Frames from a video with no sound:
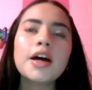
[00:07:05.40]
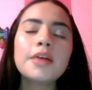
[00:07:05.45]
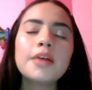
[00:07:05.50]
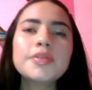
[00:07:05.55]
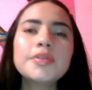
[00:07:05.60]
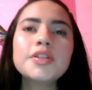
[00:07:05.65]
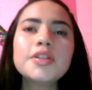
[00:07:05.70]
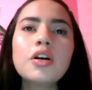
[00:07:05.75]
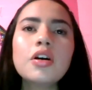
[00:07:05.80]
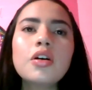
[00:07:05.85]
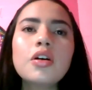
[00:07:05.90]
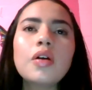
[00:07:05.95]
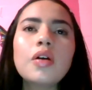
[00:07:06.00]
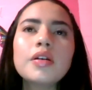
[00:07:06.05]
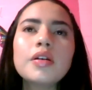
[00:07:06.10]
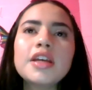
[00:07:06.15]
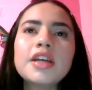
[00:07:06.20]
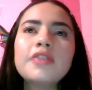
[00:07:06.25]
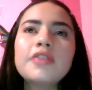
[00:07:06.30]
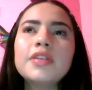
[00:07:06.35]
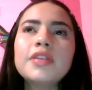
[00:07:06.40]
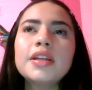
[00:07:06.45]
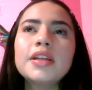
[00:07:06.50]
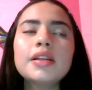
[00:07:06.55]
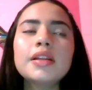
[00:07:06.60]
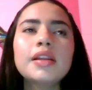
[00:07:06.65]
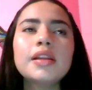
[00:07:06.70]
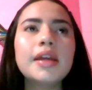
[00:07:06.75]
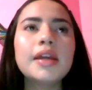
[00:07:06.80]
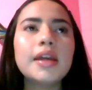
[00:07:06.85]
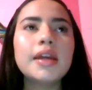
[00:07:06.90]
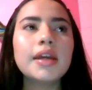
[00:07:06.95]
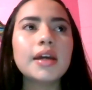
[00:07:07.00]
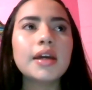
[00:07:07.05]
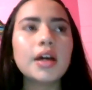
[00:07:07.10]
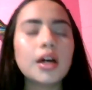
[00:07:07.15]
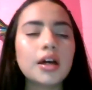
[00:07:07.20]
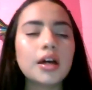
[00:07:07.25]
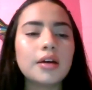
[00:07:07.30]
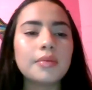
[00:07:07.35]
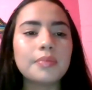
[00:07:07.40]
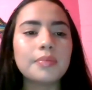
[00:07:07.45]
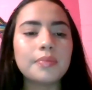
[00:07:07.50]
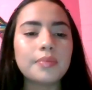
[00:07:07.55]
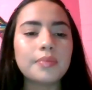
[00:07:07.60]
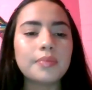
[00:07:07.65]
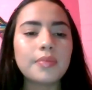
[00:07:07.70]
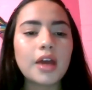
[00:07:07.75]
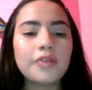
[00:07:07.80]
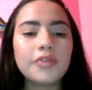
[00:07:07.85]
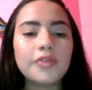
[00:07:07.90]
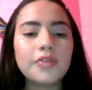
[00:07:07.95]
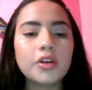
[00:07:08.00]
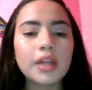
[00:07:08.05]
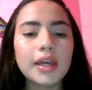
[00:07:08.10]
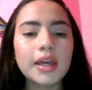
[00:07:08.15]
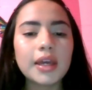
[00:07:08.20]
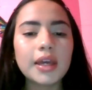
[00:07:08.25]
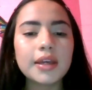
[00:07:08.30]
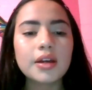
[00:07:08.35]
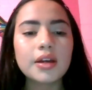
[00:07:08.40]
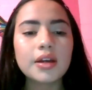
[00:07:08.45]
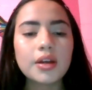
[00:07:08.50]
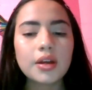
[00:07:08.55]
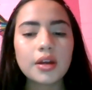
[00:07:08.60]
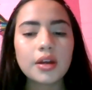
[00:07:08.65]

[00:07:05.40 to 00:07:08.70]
so definitely, I feel like